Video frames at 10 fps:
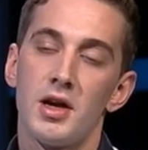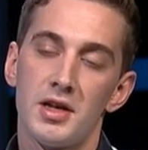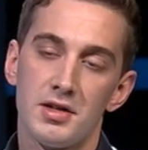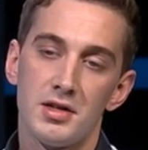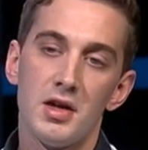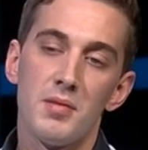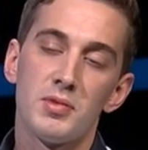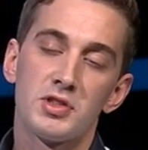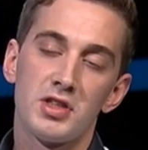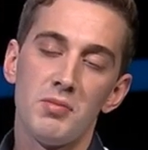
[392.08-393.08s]
And
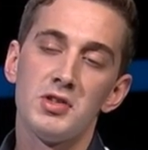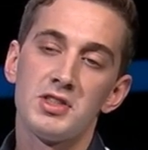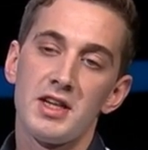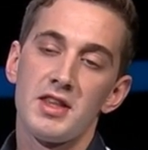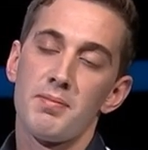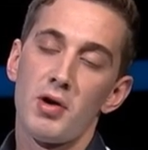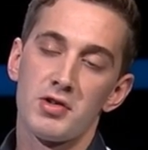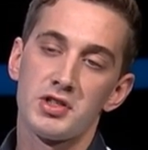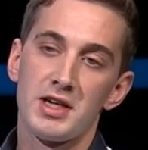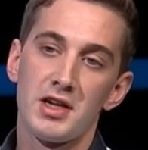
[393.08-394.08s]
some would say that
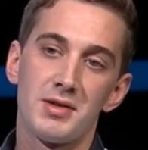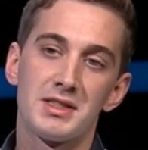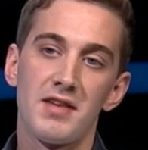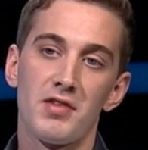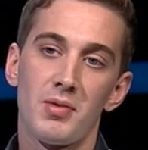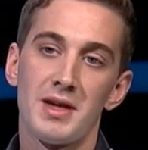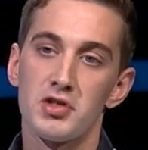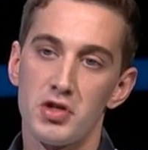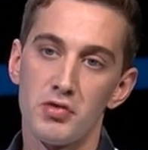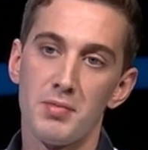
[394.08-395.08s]
Poroshenko has given away
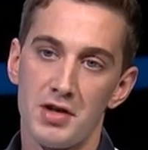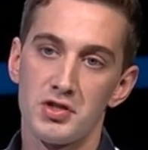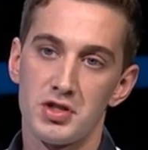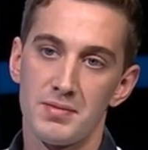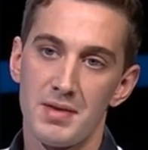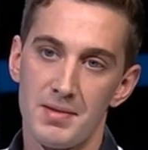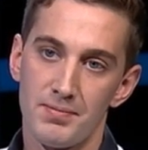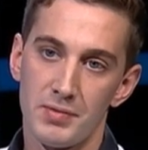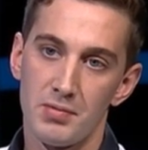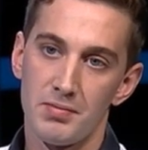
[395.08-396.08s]
too much.
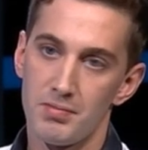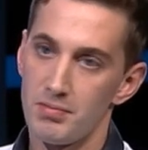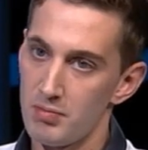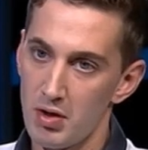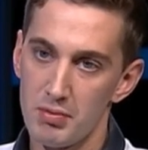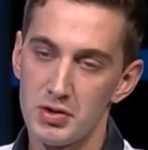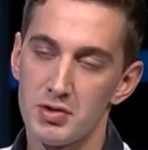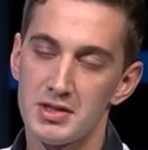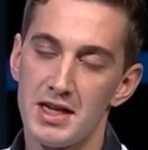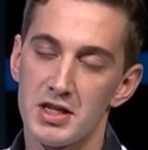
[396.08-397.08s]
What would
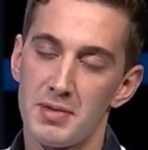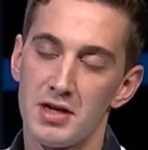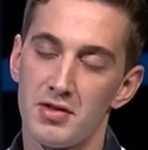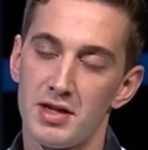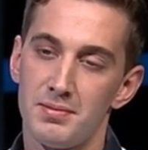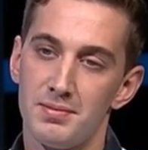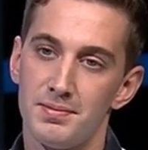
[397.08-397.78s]
your take be on that?